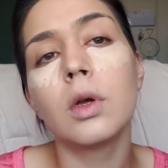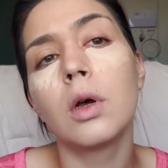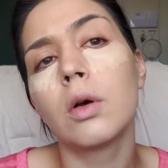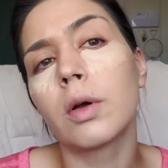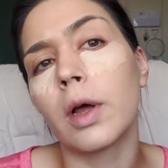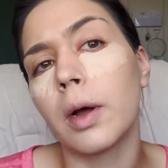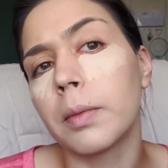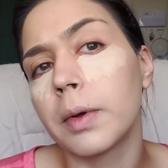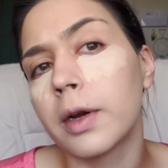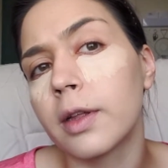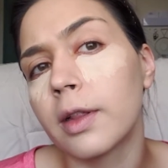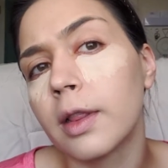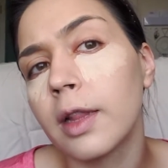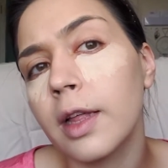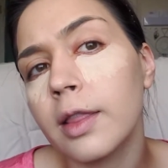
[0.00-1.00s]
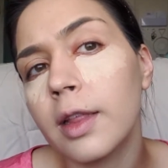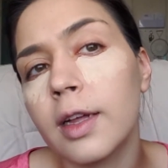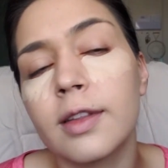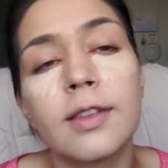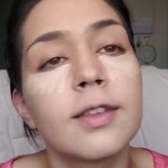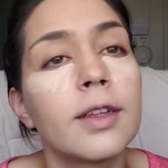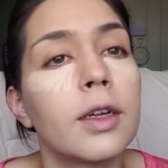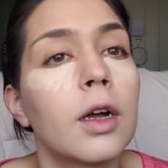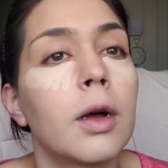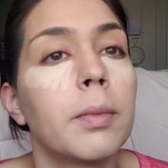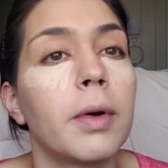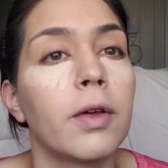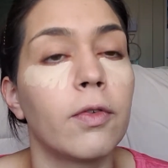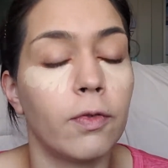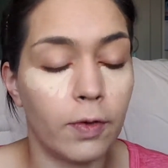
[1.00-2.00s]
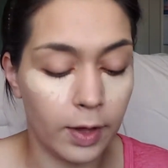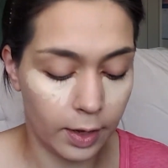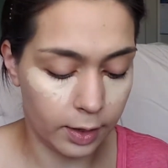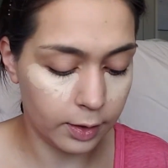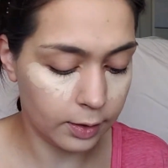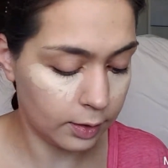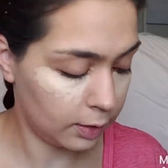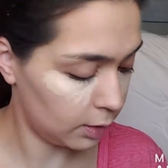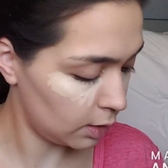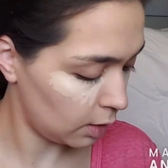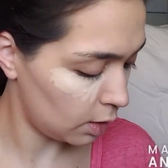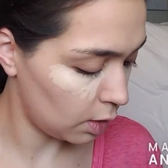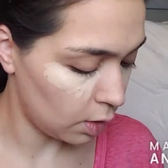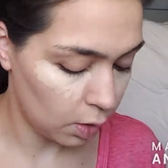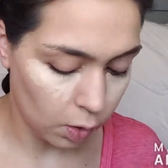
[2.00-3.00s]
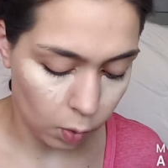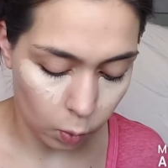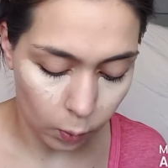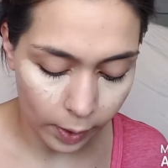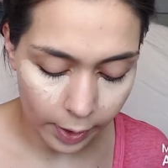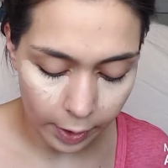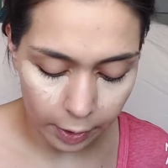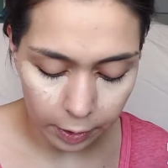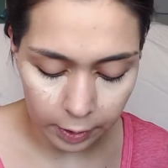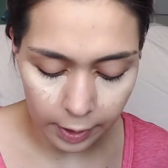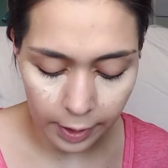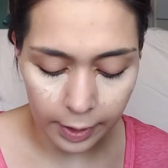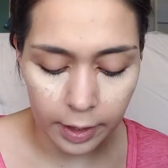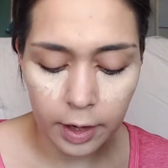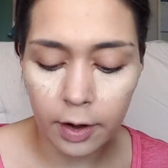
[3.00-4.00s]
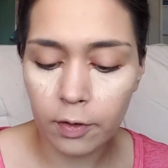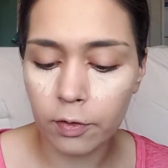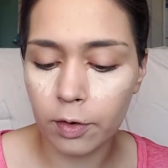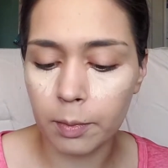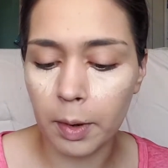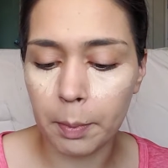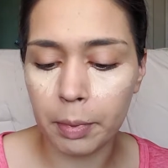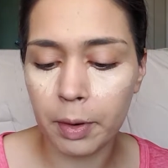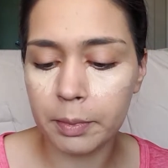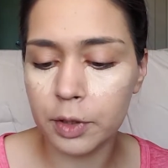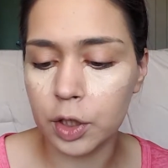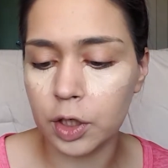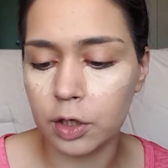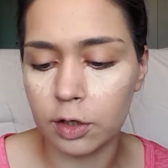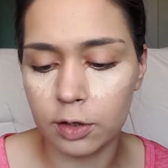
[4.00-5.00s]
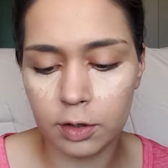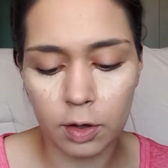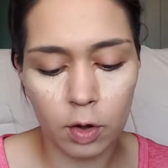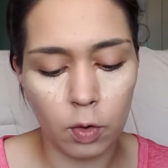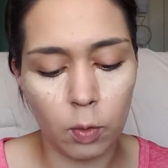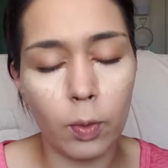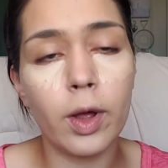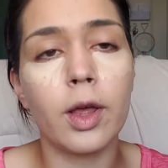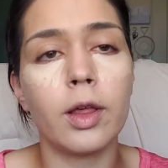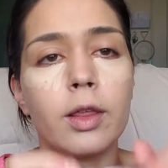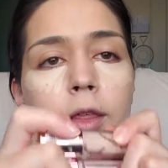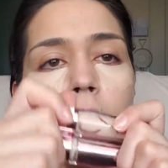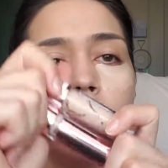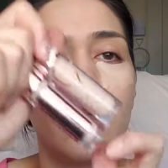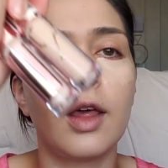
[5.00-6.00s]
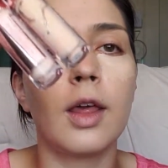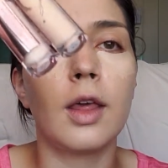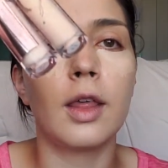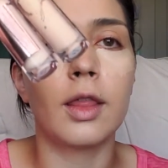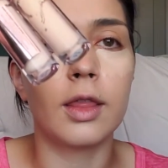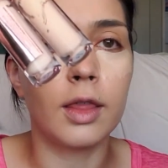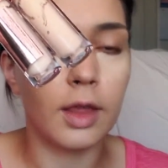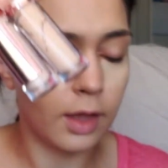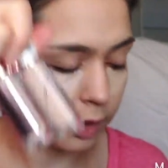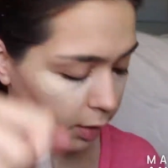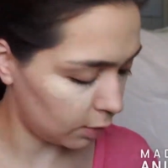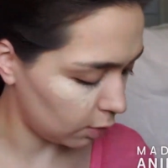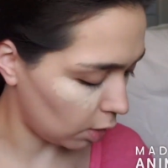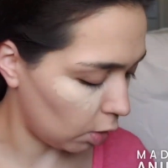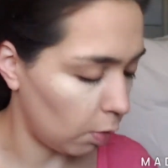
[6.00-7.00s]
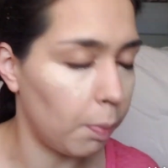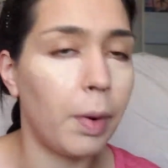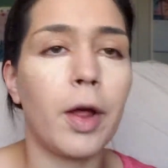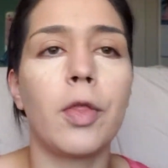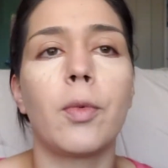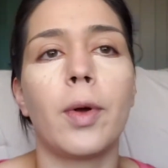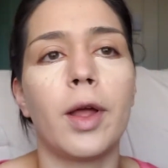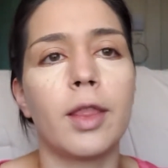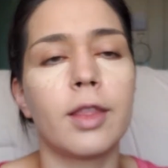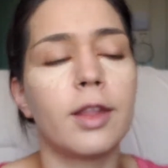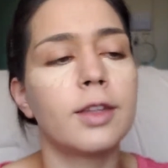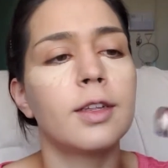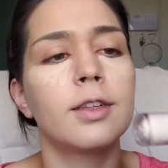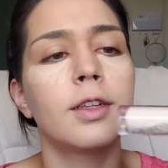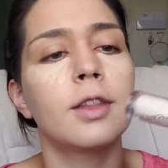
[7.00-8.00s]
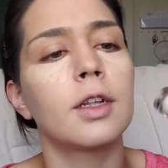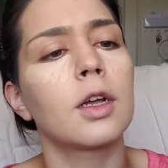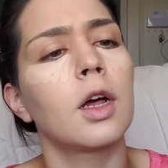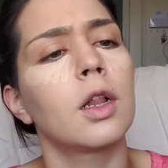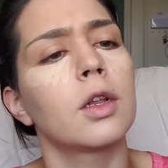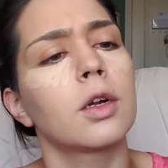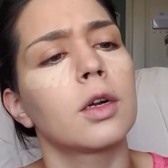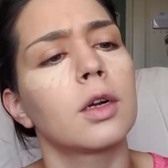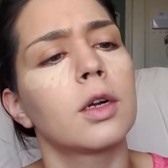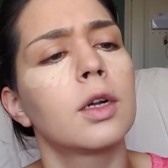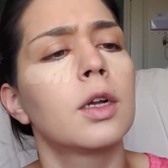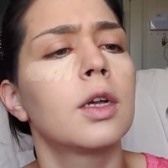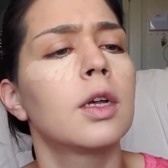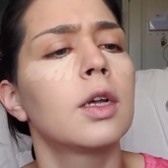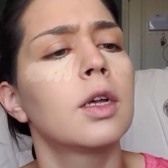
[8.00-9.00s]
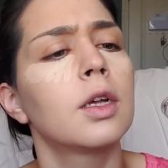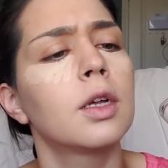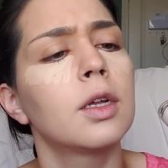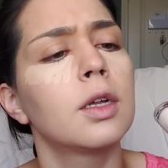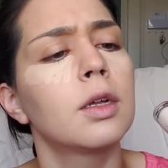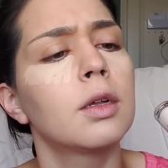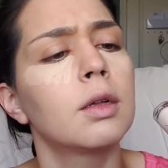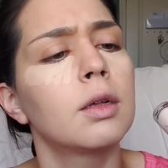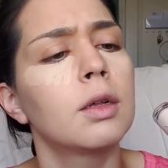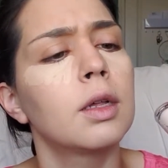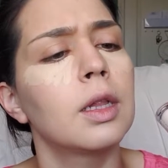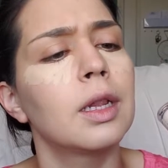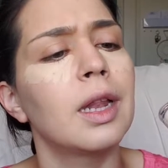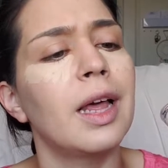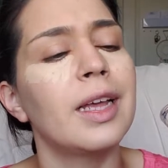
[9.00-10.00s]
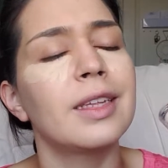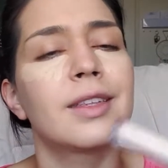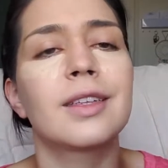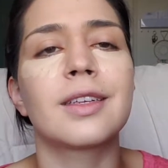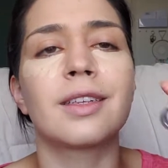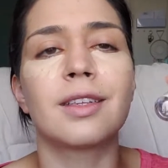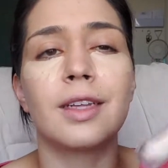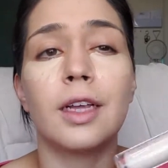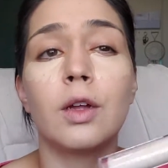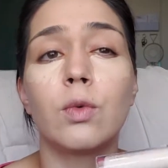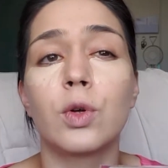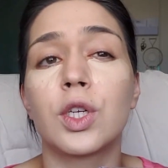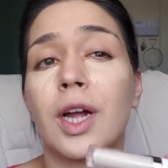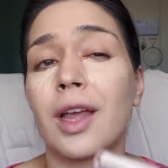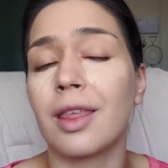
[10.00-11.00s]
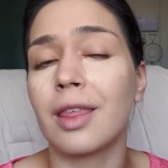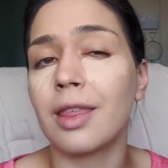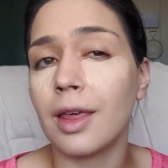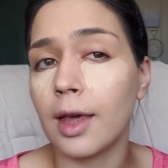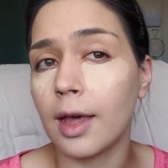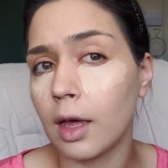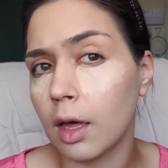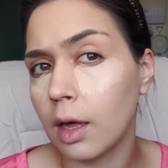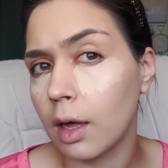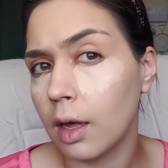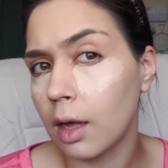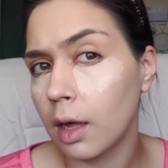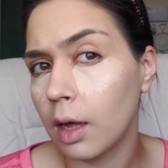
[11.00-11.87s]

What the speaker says: Okay, I'm going to let that sit on my face while I cover my blemishes with this. Oh, by the way, this is in the color Light 16, which I think